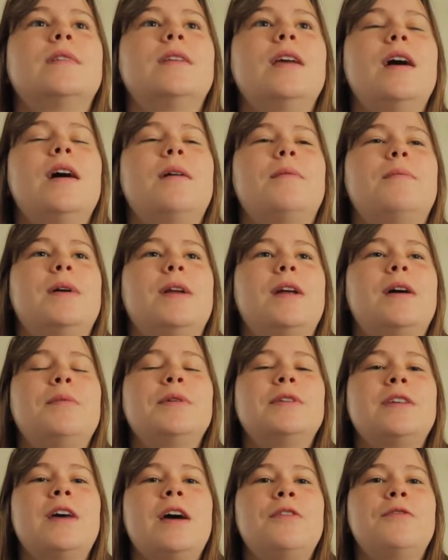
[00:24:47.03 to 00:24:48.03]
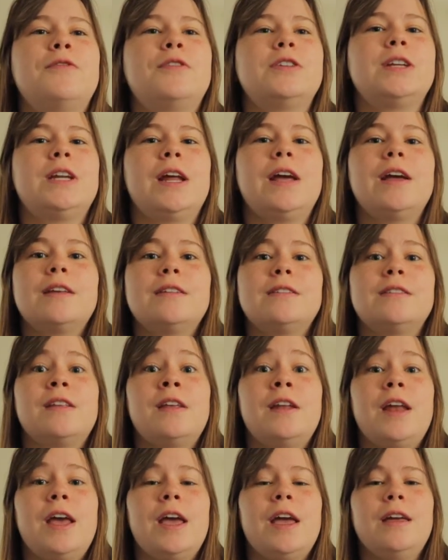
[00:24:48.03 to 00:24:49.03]
Yeah, but I'm excited for today
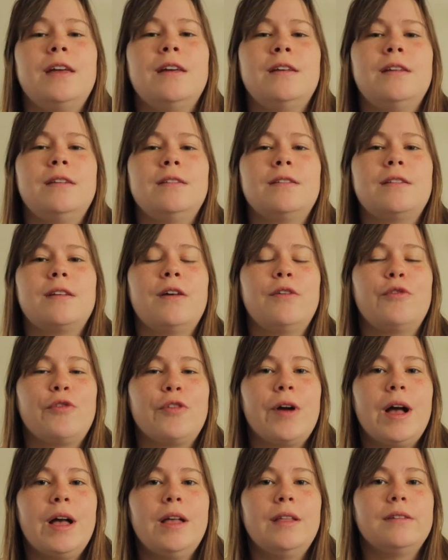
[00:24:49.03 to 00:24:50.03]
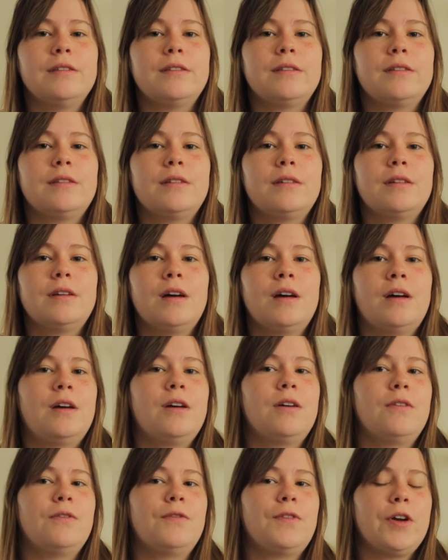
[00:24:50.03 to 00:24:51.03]
because today is a friend's,
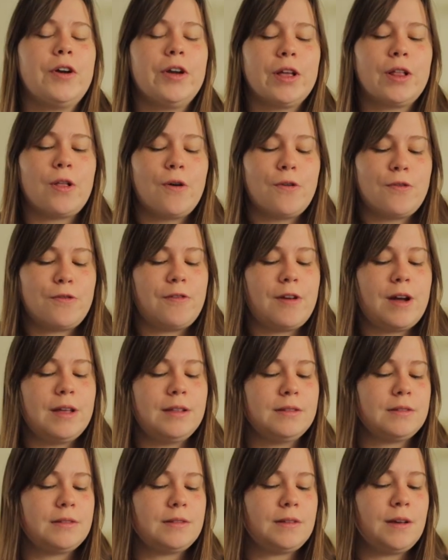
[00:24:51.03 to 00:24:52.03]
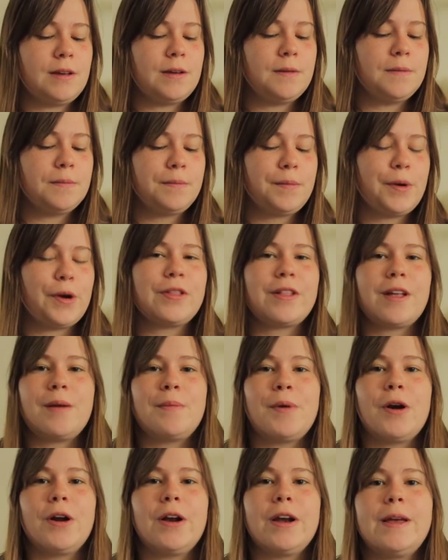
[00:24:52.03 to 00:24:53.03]
very close friend's birthday
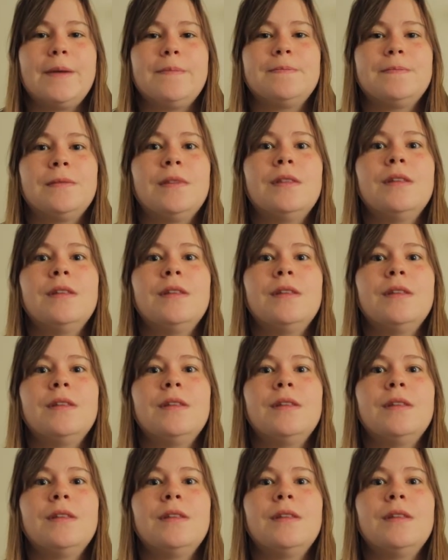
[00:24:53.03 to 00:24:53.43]
party.